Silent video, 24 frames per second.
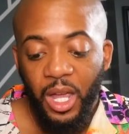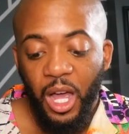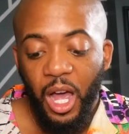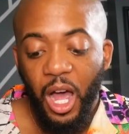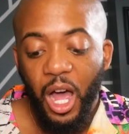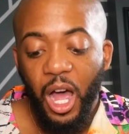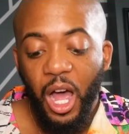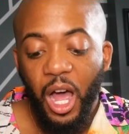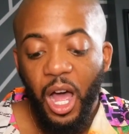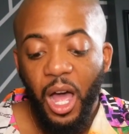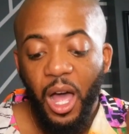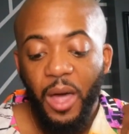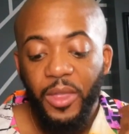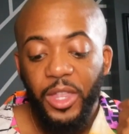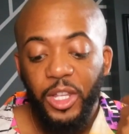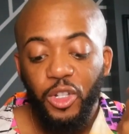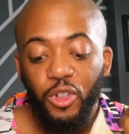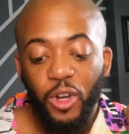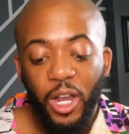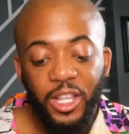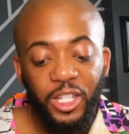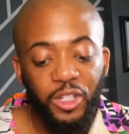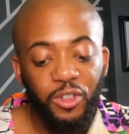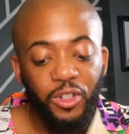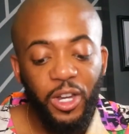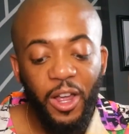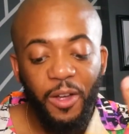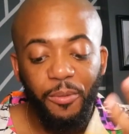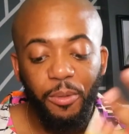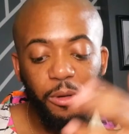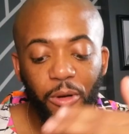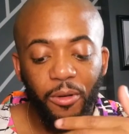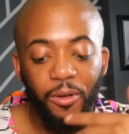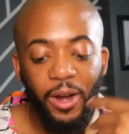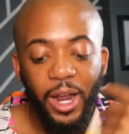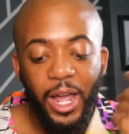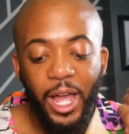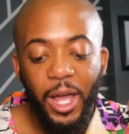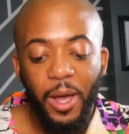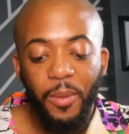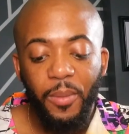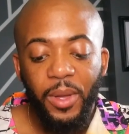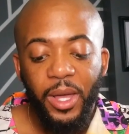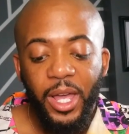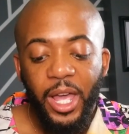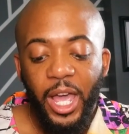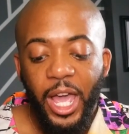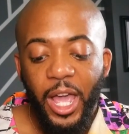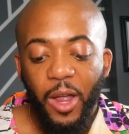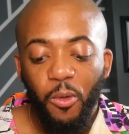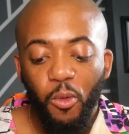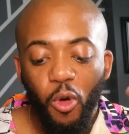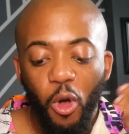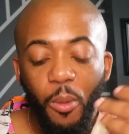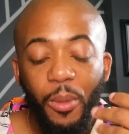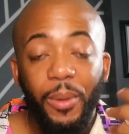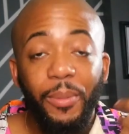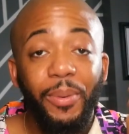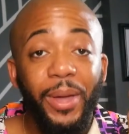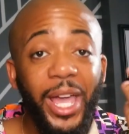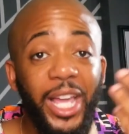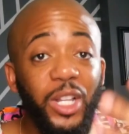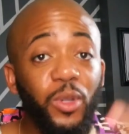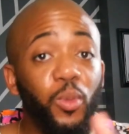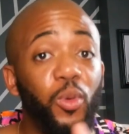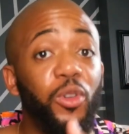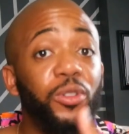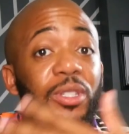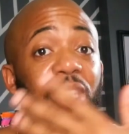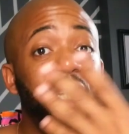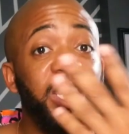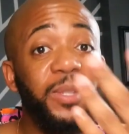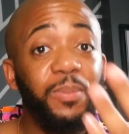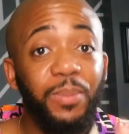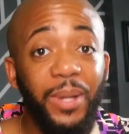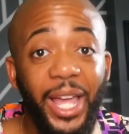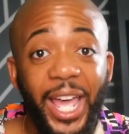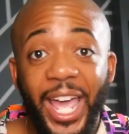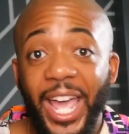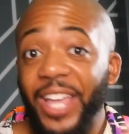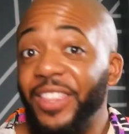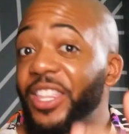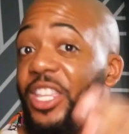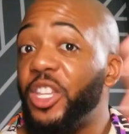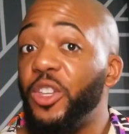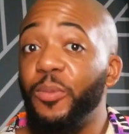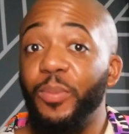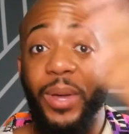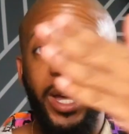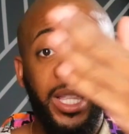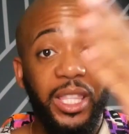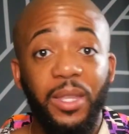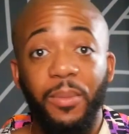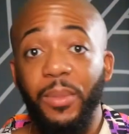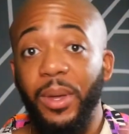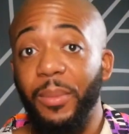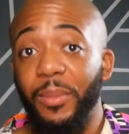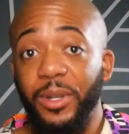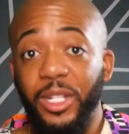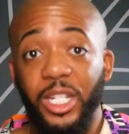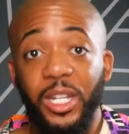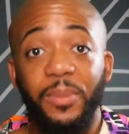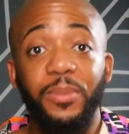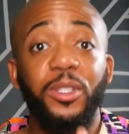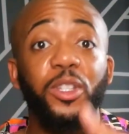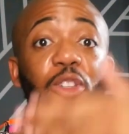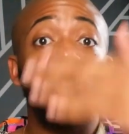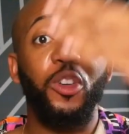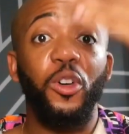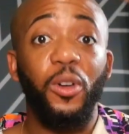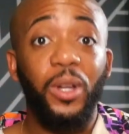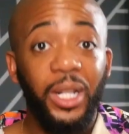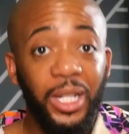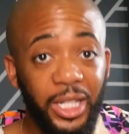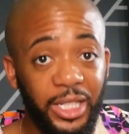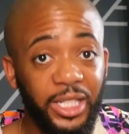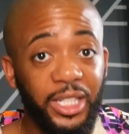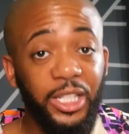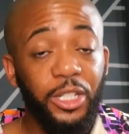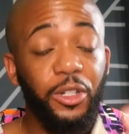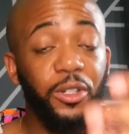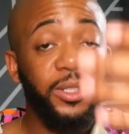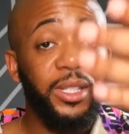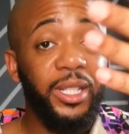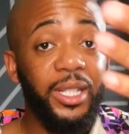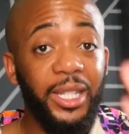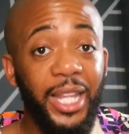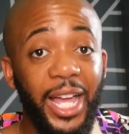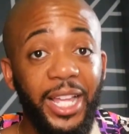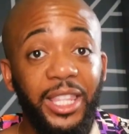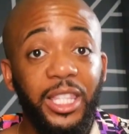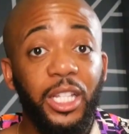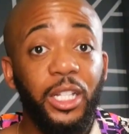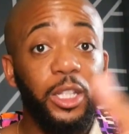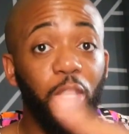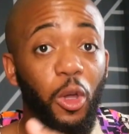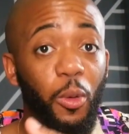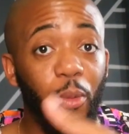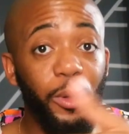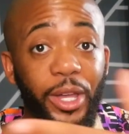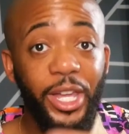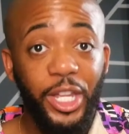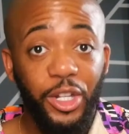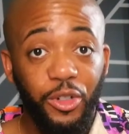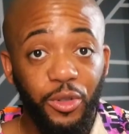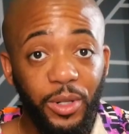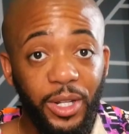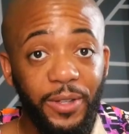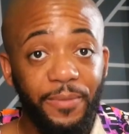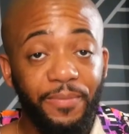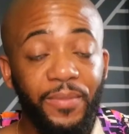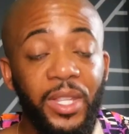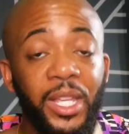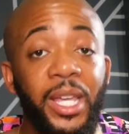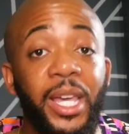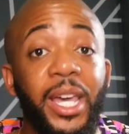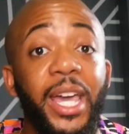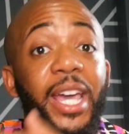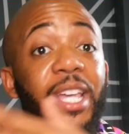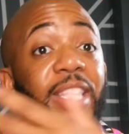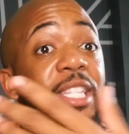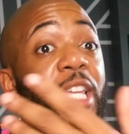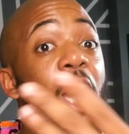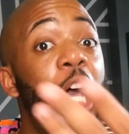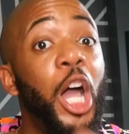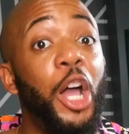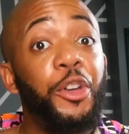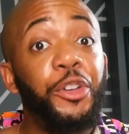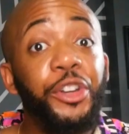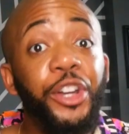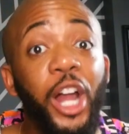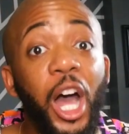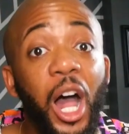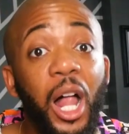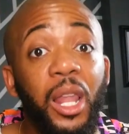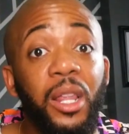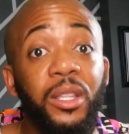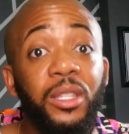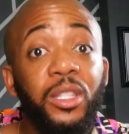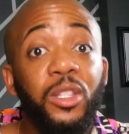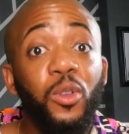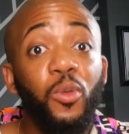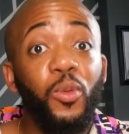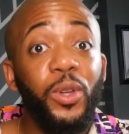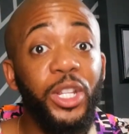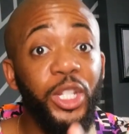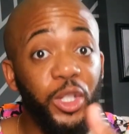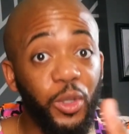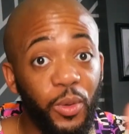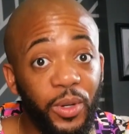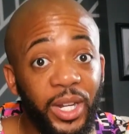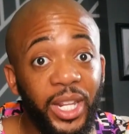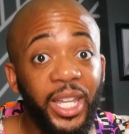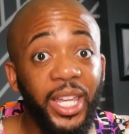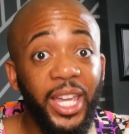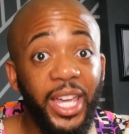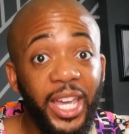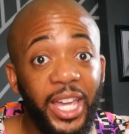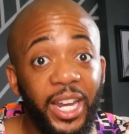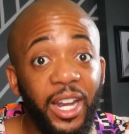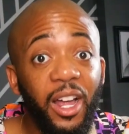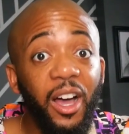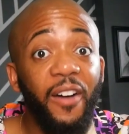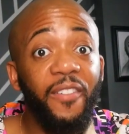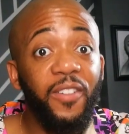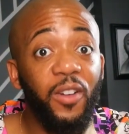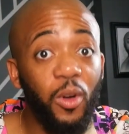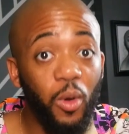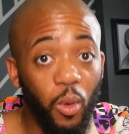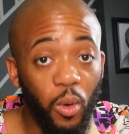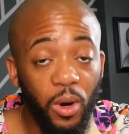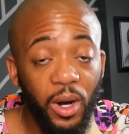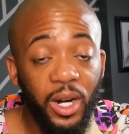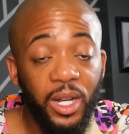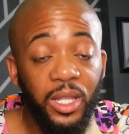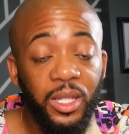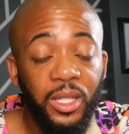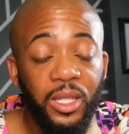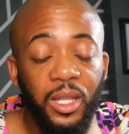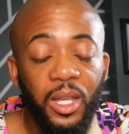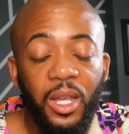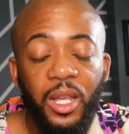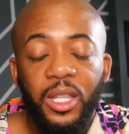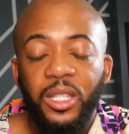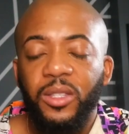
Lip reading: The Trusted Travel Program enrollment page will display, and then you pick the membership. So you'll select the global entry. It's $100 to redo it again, of course.